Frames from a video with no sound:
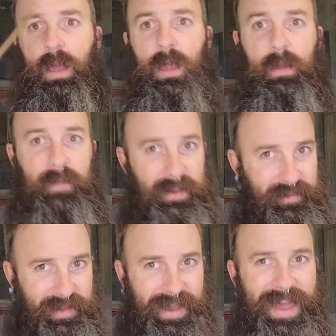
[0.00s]

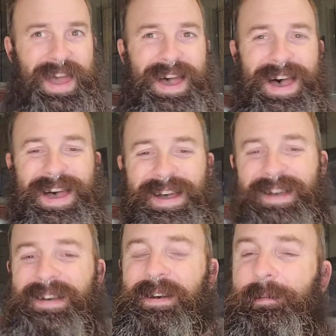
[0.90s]
Eventually.
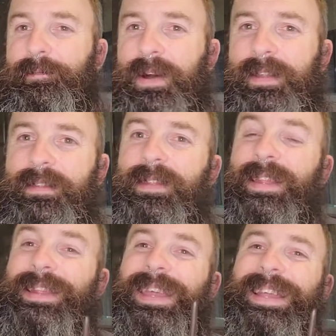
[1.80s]
But the
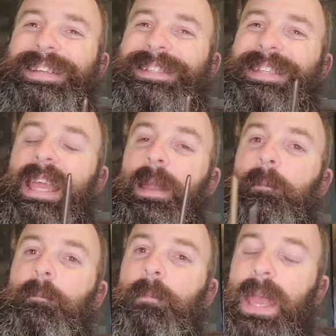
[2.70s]
things they
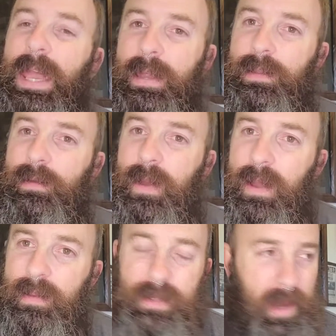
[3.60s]
made, you
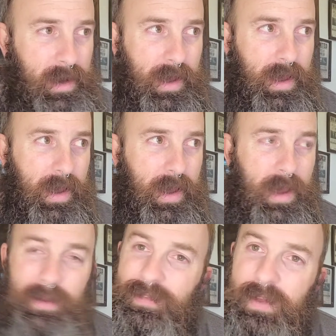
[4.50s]
guys,
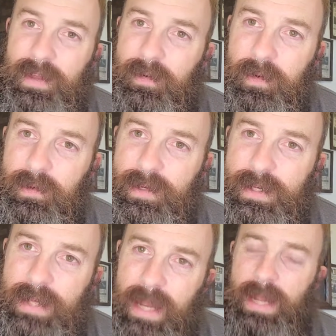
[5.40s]
I don't think you
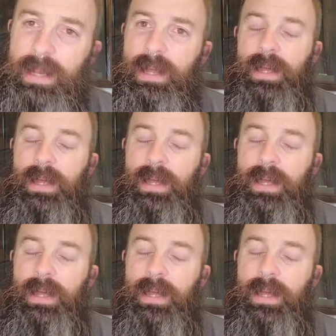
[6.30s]
understand.